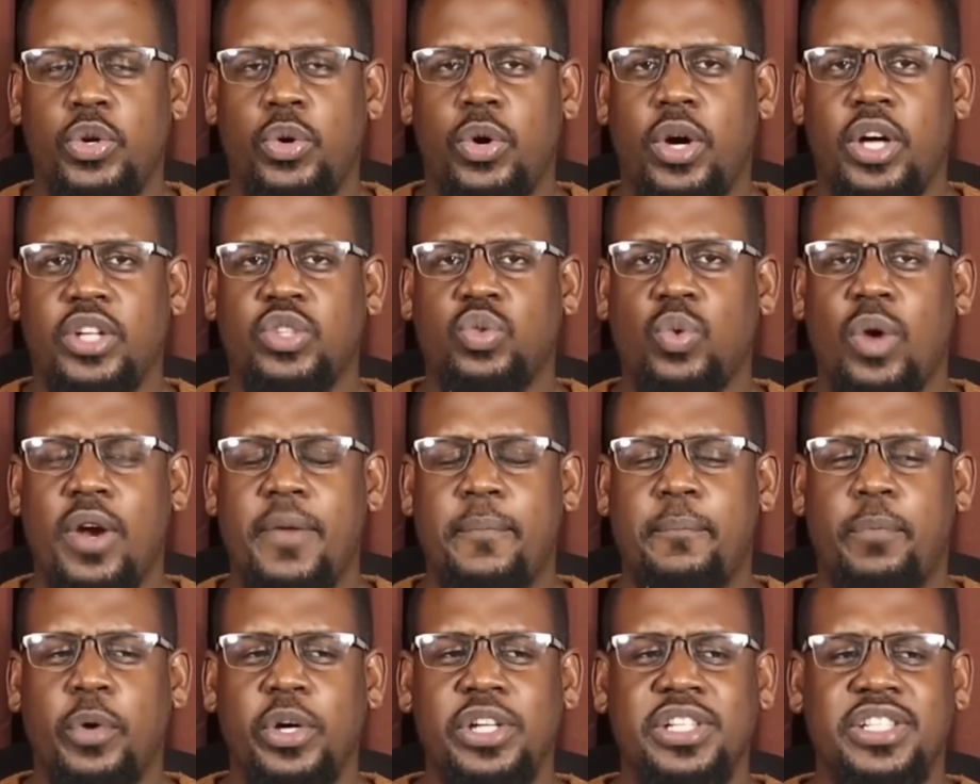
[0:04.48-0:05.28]
You know, at
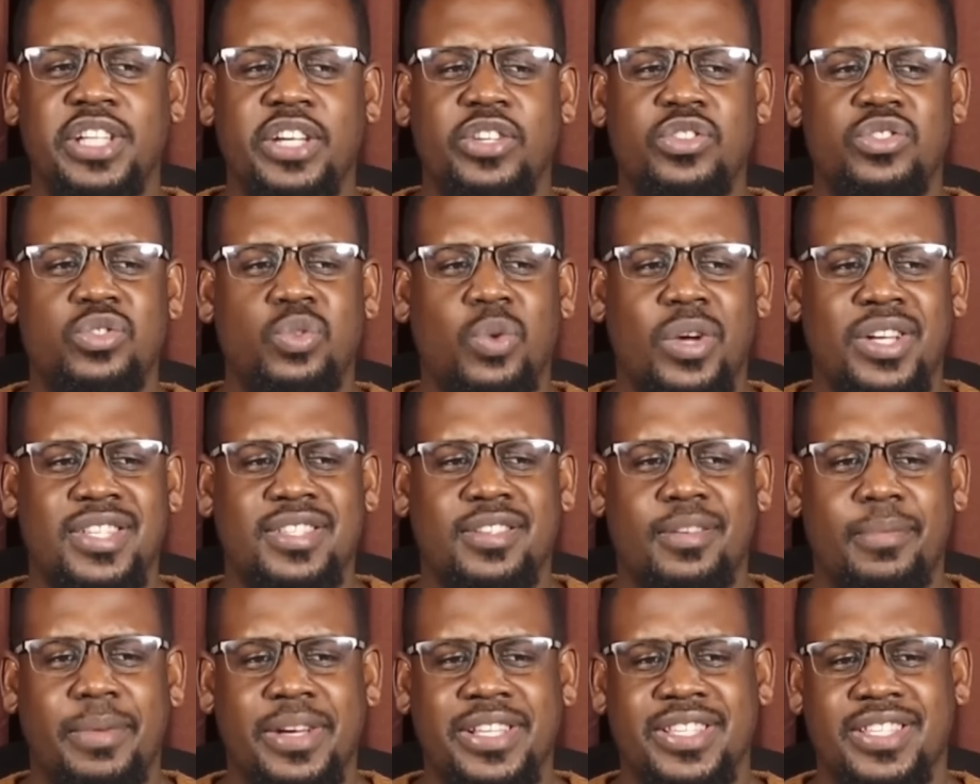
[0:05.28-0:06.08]
one point I used to
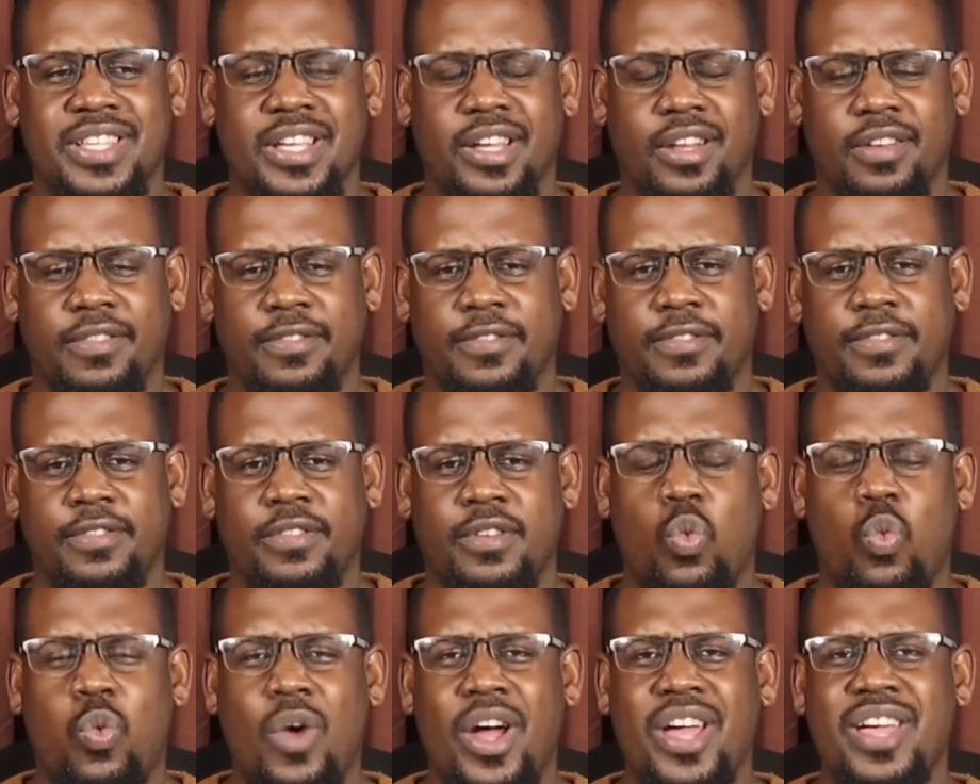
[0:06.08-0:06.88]
ask myself,
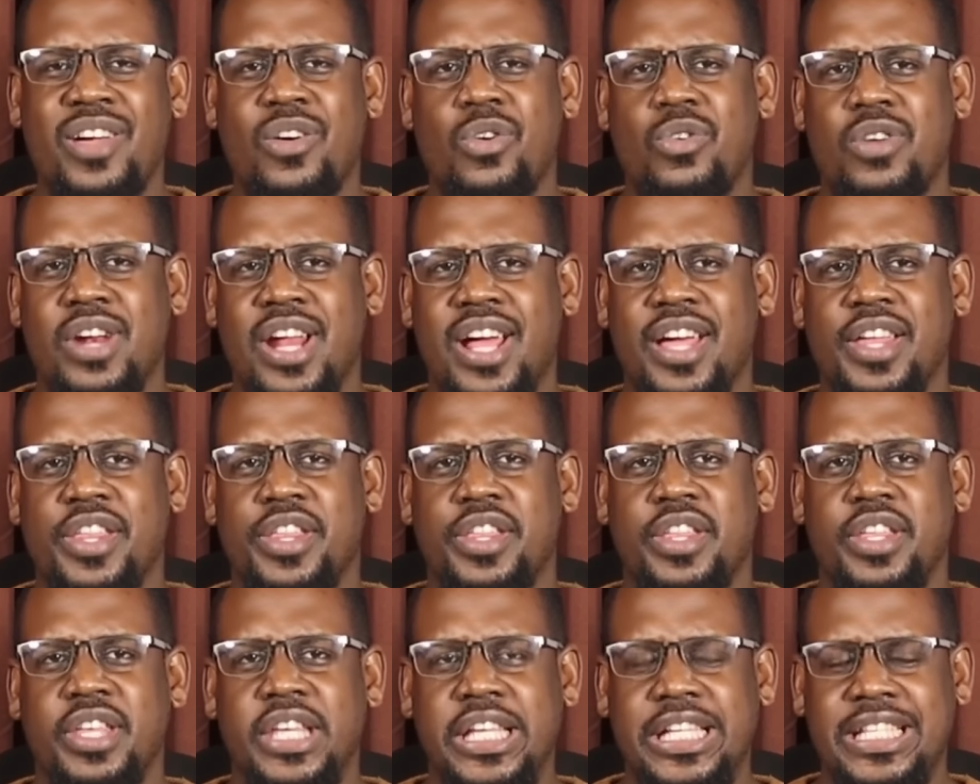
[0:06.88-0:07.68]
why on
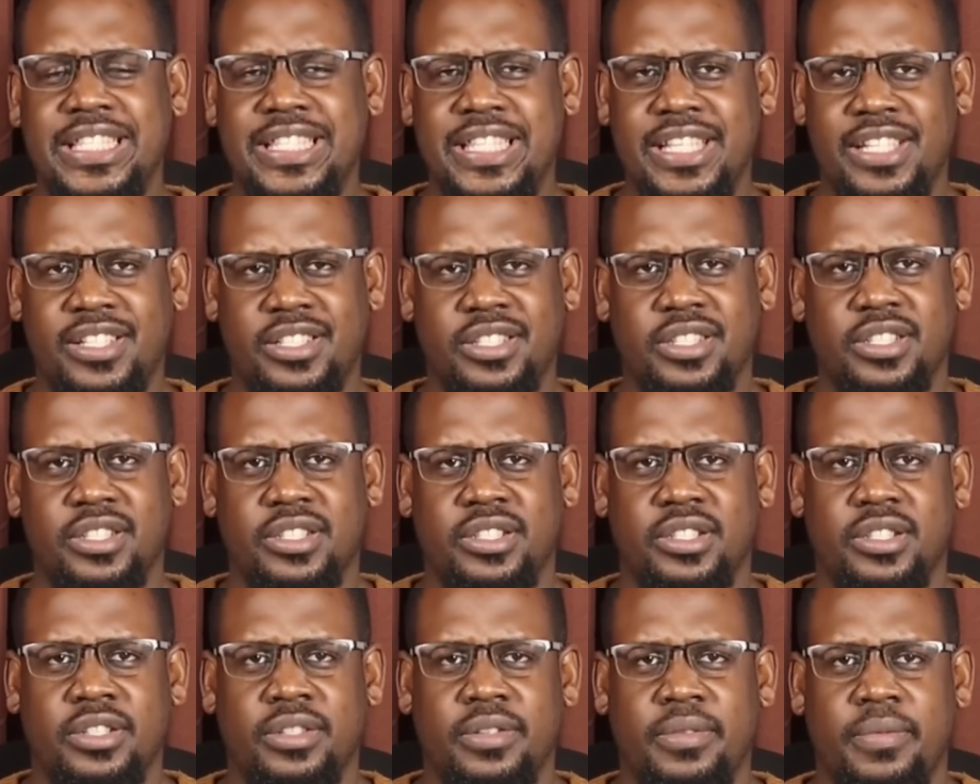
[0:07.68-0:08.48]
earth is
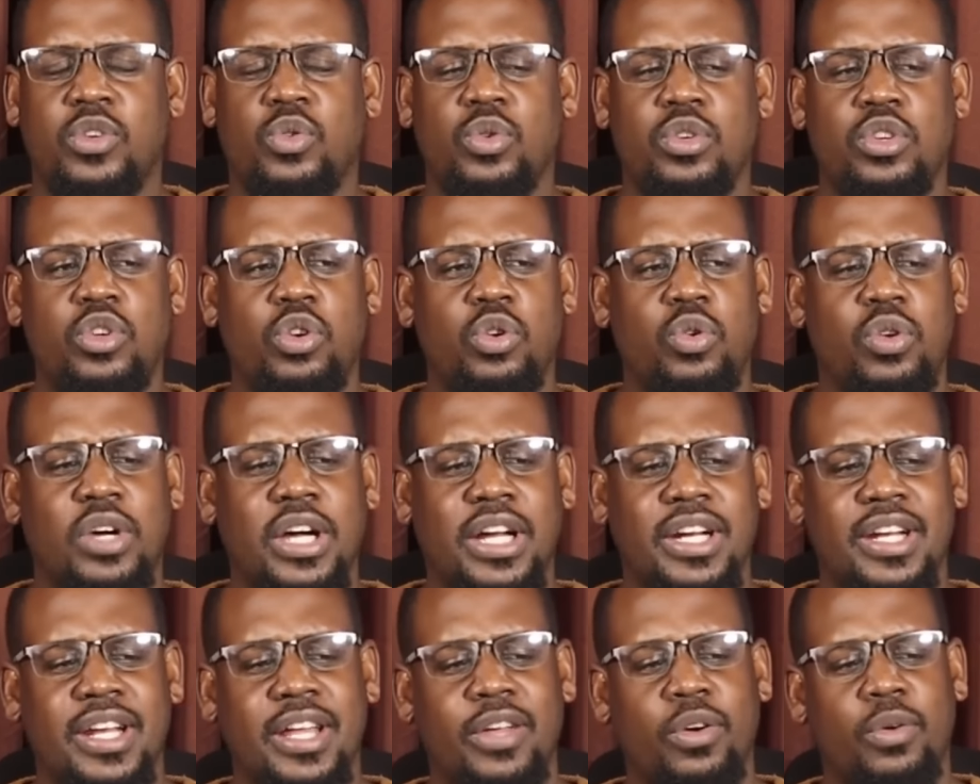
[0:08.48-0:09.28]
it that when you
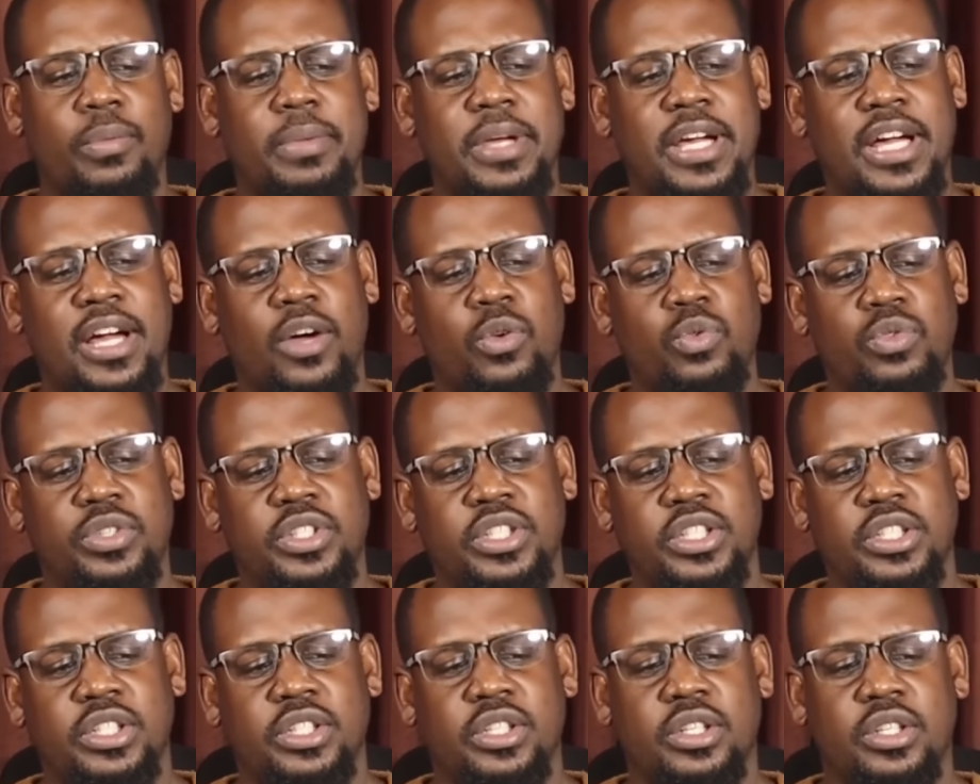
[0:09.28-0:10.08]
look at Nairobi
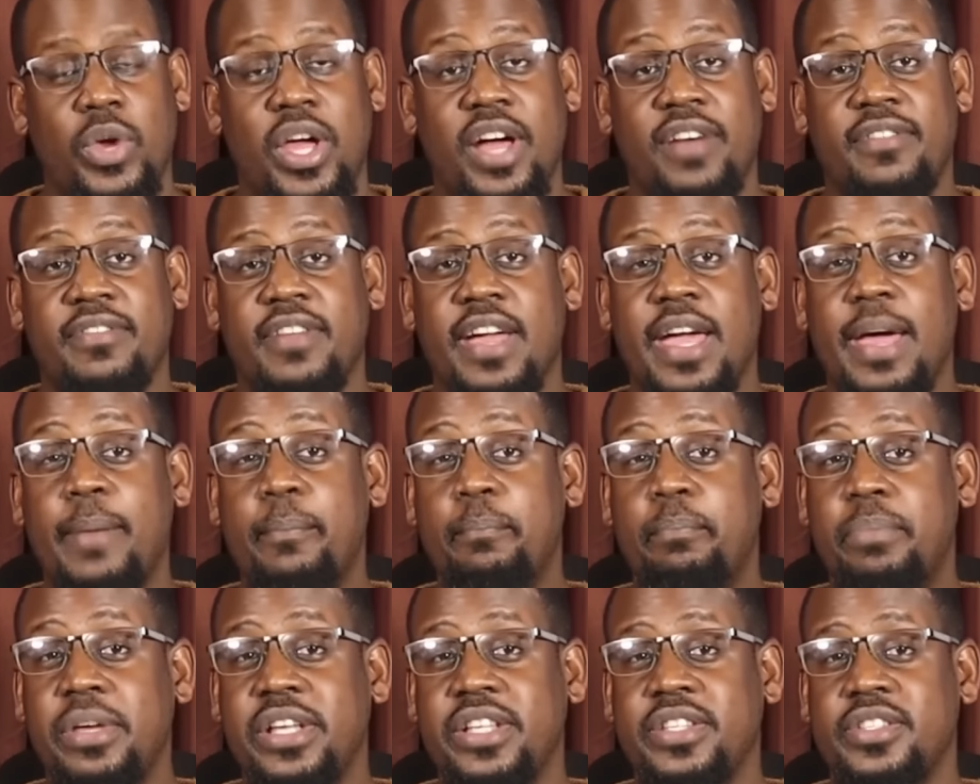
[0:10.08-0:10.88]
County, we have
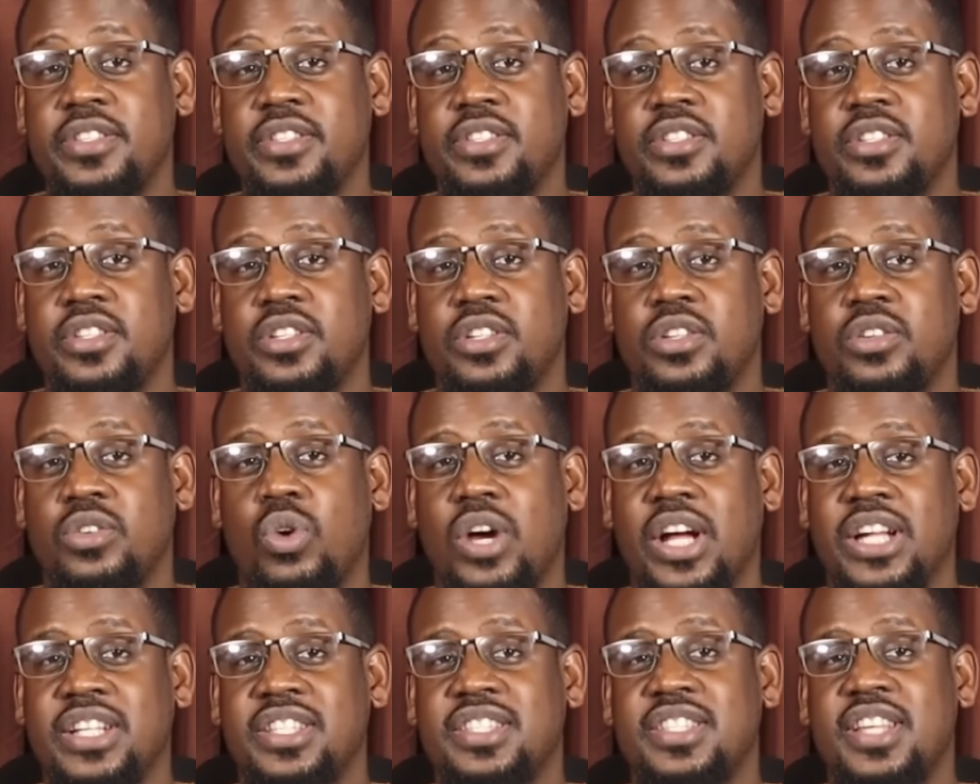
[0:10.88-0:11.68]
MPs
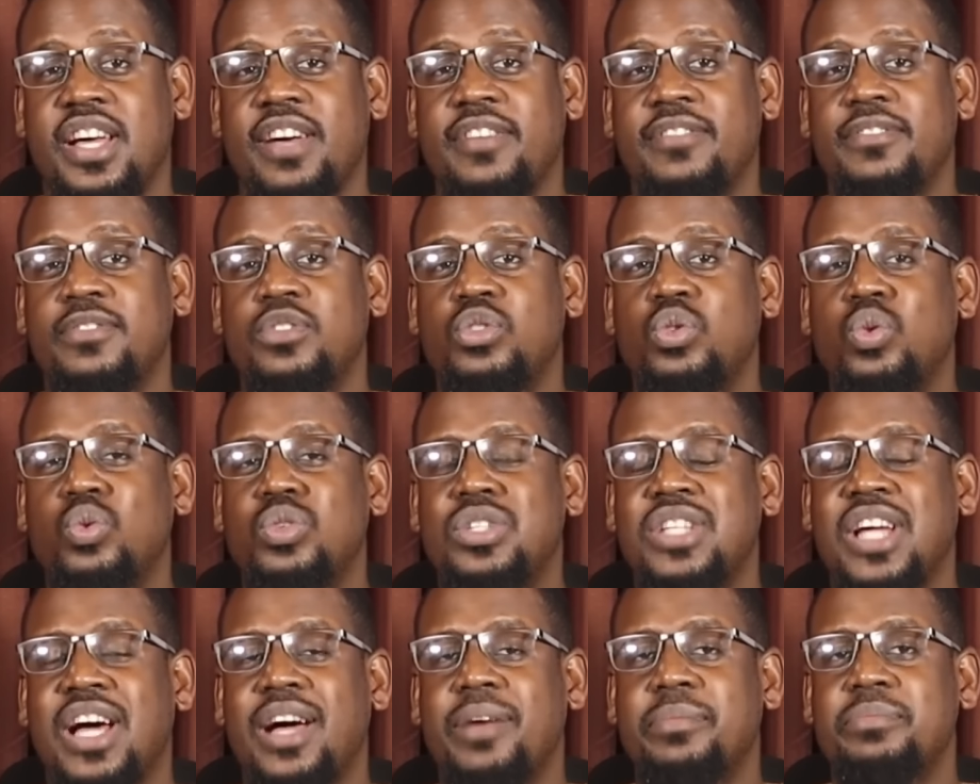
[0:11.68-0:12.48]
who can serve
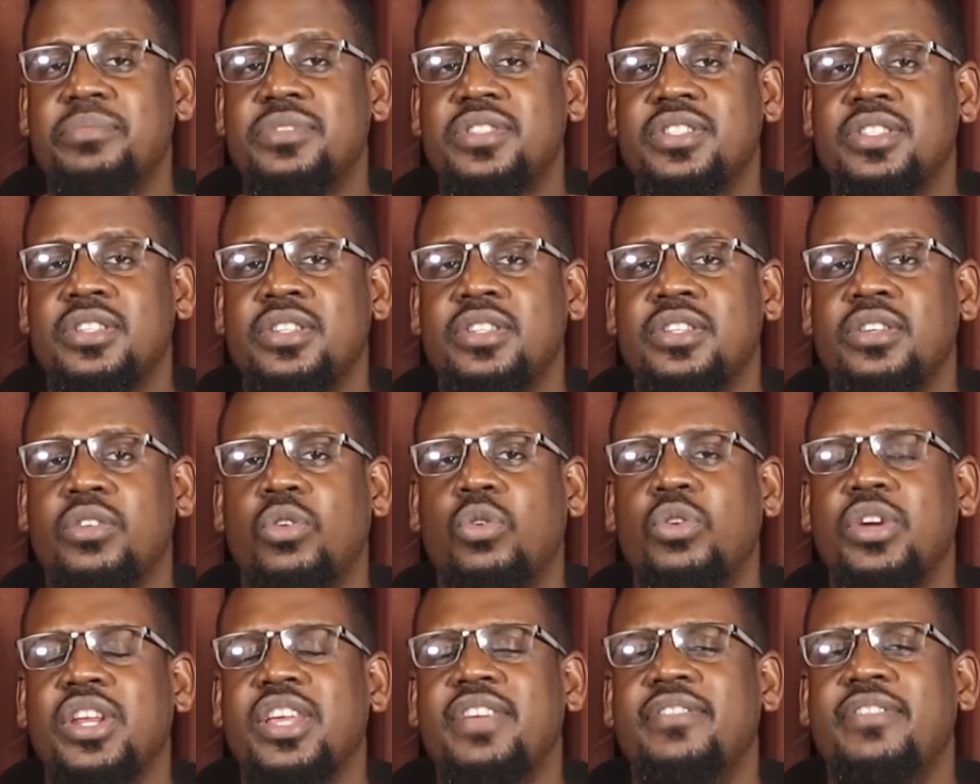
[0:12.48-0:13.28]
2 terms
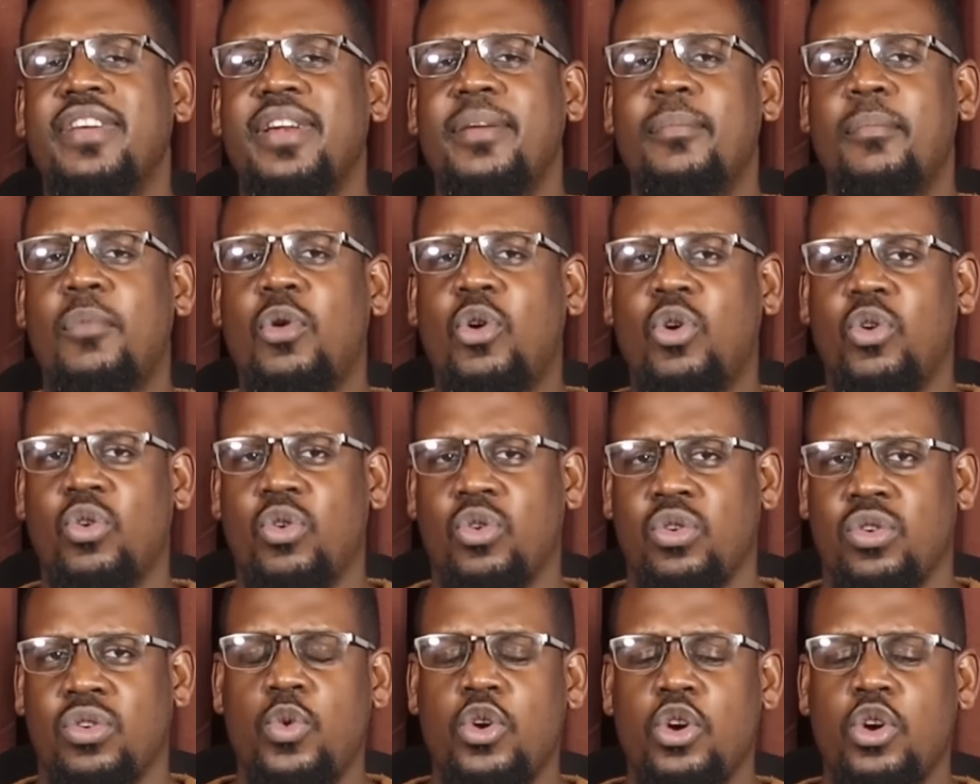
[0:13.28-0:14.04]
or even more?